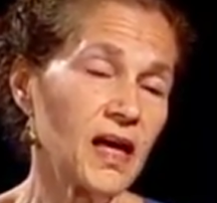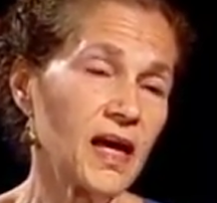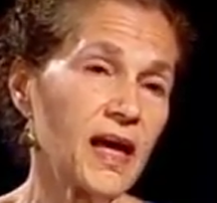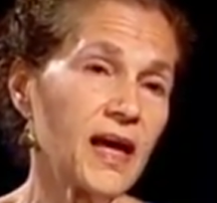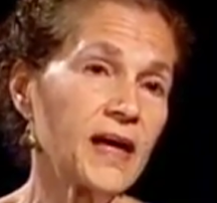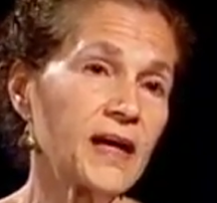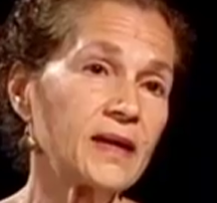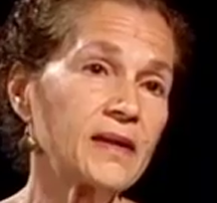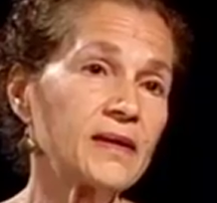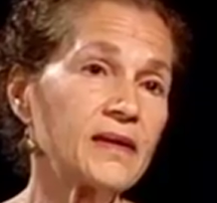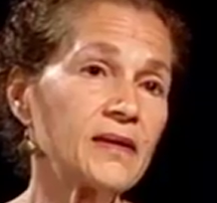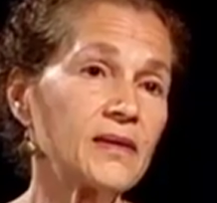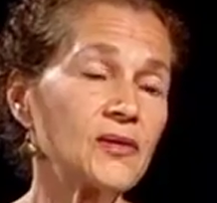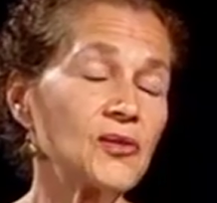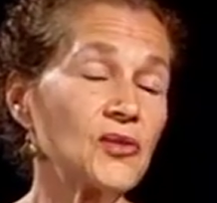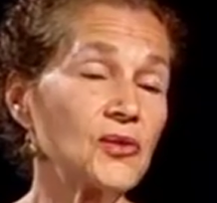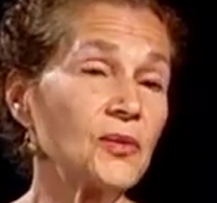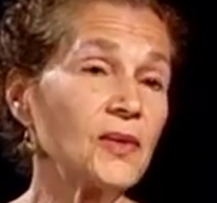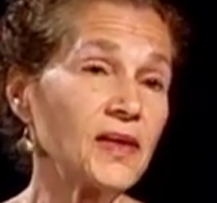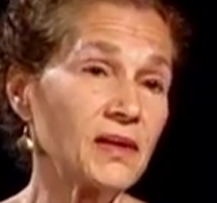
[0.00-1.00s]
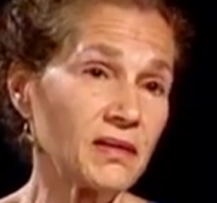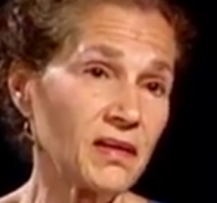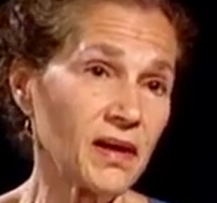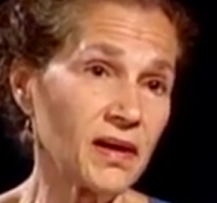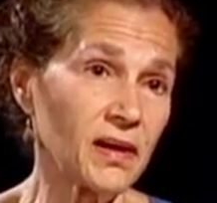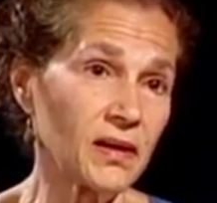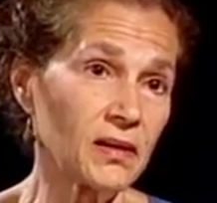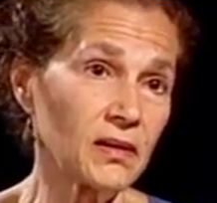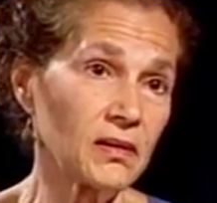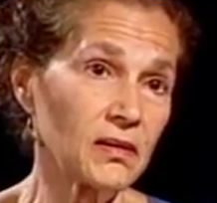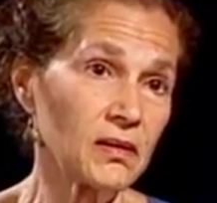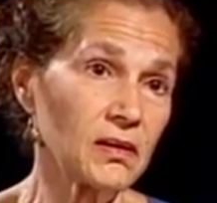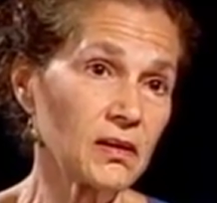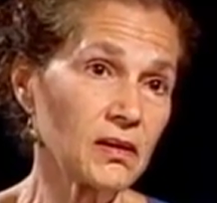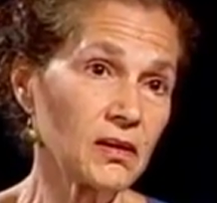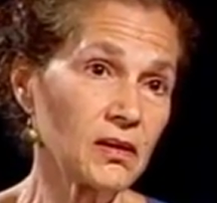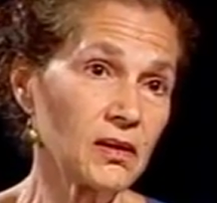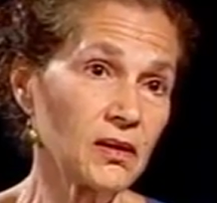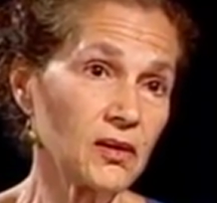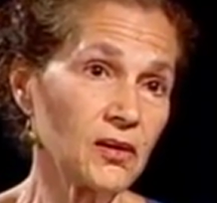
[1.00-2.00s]
And in doing that,
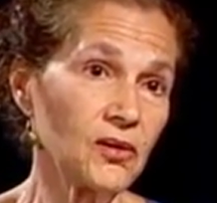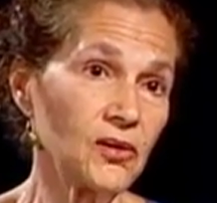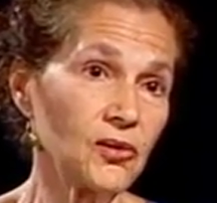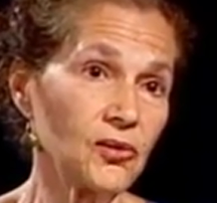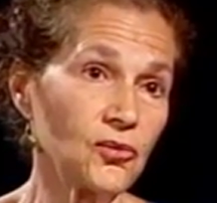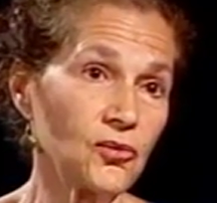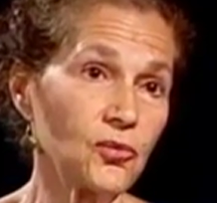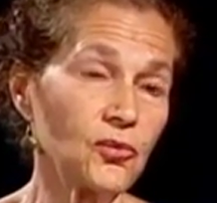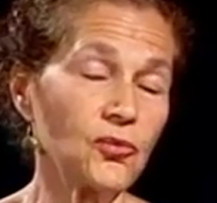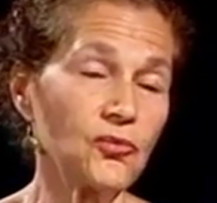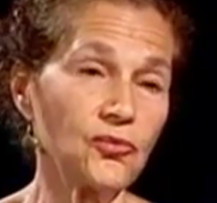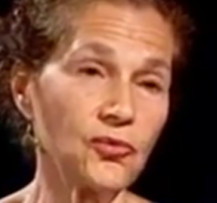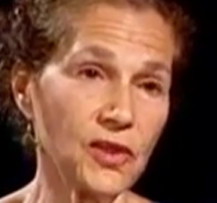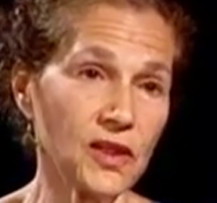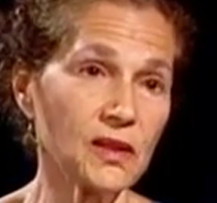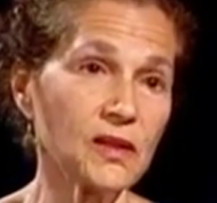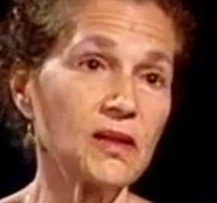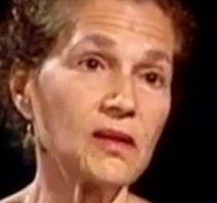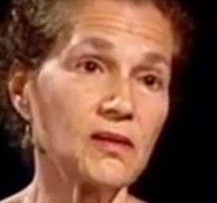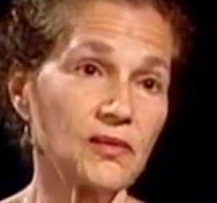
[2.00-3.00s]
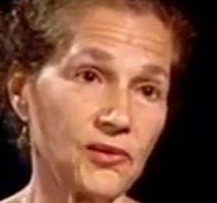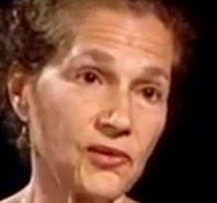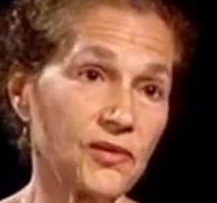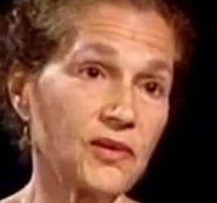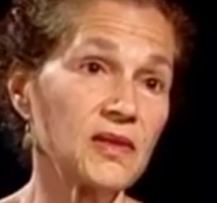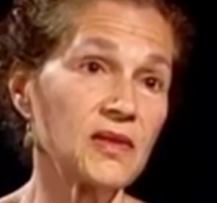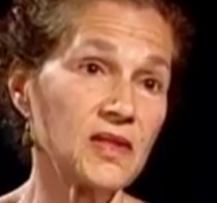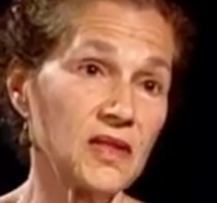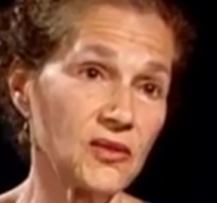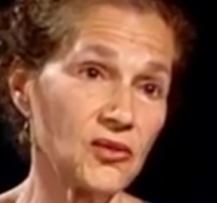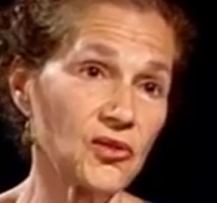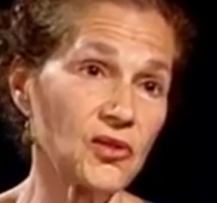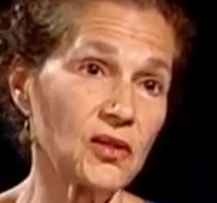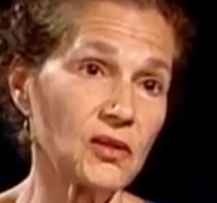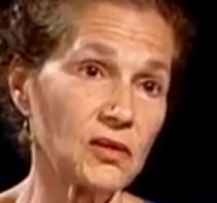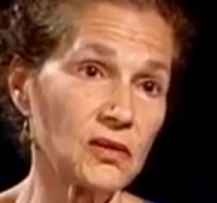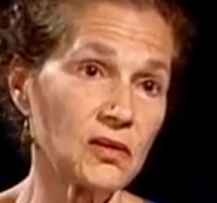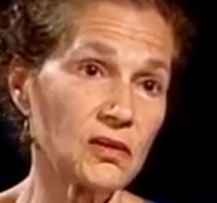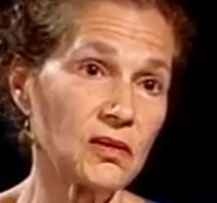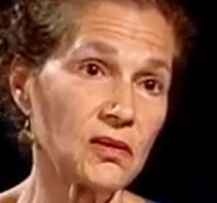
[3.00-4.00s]
you really learn the
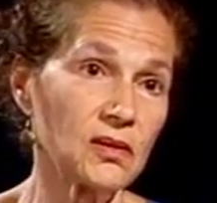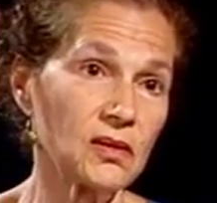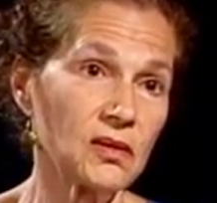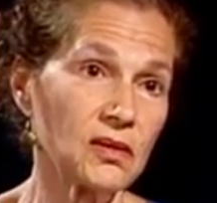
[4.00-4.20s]
teachings.